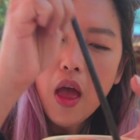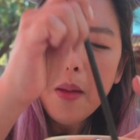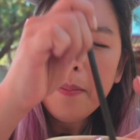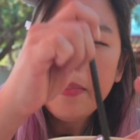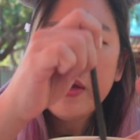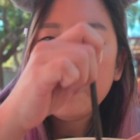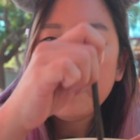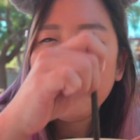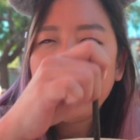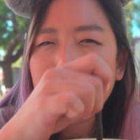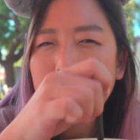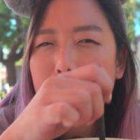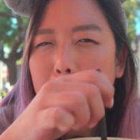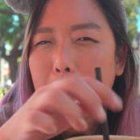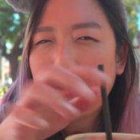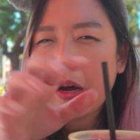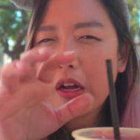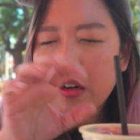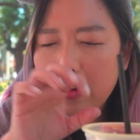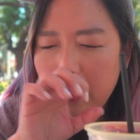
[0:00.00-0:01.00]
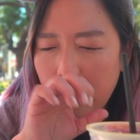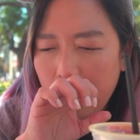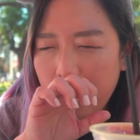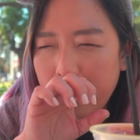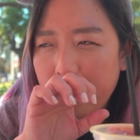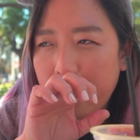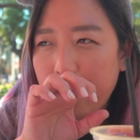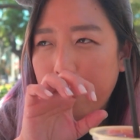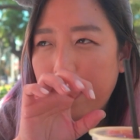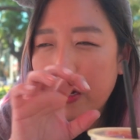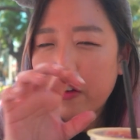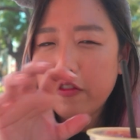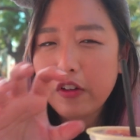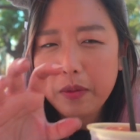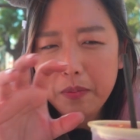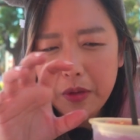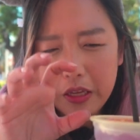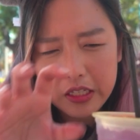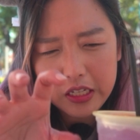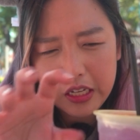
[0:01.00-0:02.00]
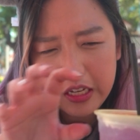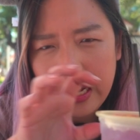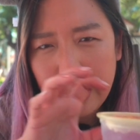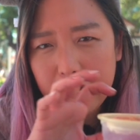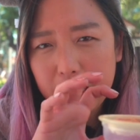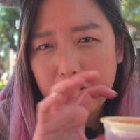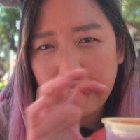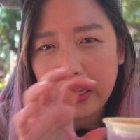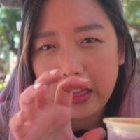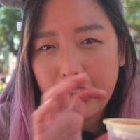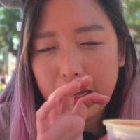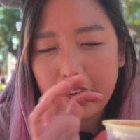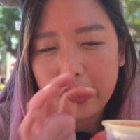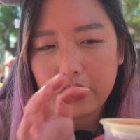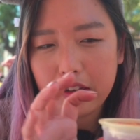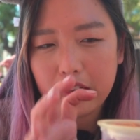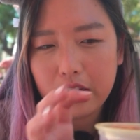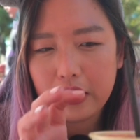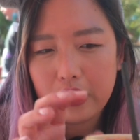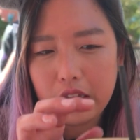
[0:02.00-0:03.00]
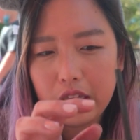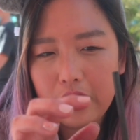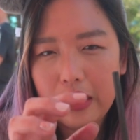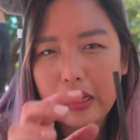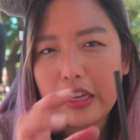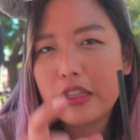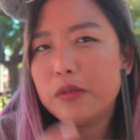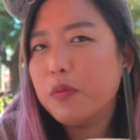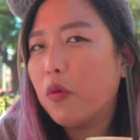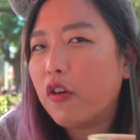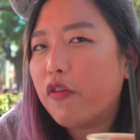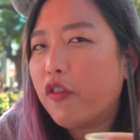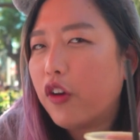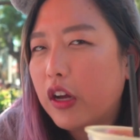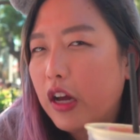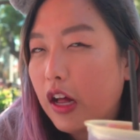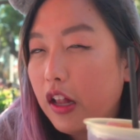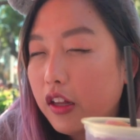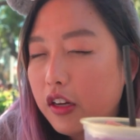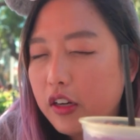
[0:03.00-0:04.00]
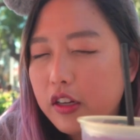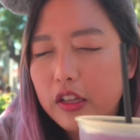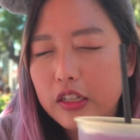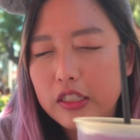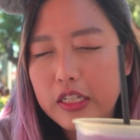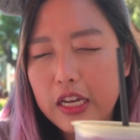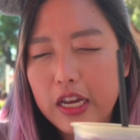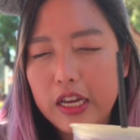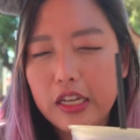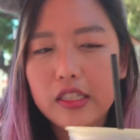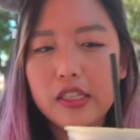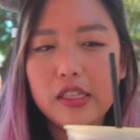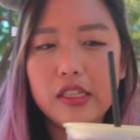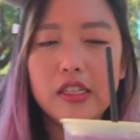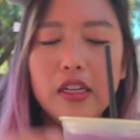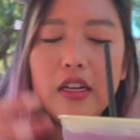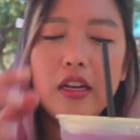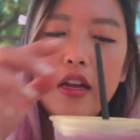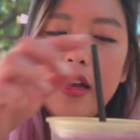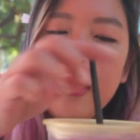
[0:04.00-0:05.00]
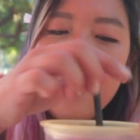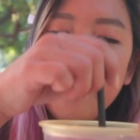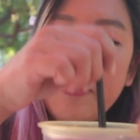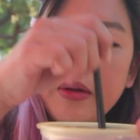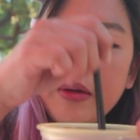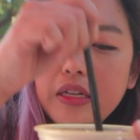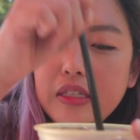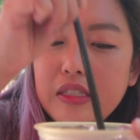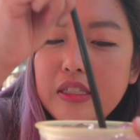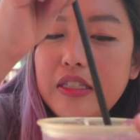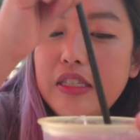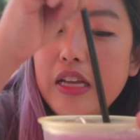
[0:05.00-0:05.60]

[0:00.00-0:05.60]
But the butterfly PT kind of like is more for color than taste. But it's